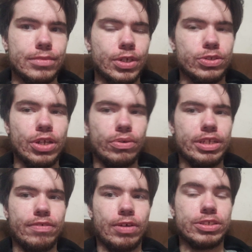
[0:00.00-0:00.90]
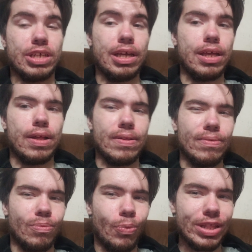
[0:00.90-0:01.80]
There's no difference.
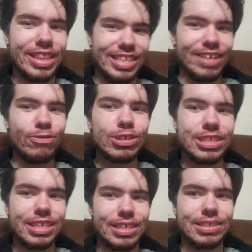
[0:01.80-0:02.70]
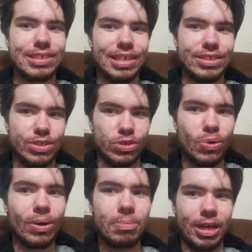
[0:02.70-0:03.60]
What the difference is their
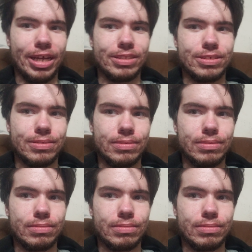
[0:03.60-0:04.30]
torque bands.